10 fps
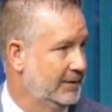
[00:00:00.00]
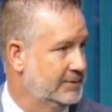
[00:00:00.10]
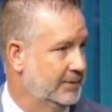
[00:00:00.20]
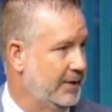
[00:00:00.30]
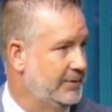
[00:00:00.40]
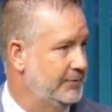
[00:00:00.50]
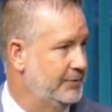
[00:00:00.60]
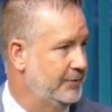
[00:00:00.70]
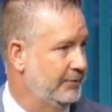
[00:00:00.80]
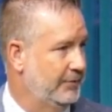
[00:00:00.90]
It's the laundry,
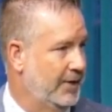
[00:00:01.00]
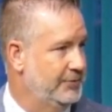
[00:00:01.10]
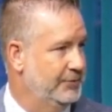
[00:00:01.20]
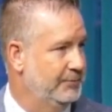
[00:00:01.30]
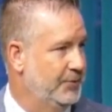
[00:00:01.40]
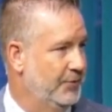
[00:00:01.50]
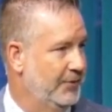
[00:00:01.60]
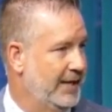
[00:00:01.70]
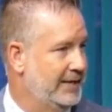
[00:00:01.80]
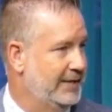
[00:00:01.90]
do- laundry room door
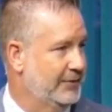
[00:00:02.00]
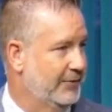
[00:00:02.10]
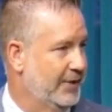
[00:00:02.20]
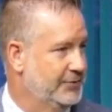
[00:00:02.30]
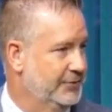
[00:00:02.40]
and then the garage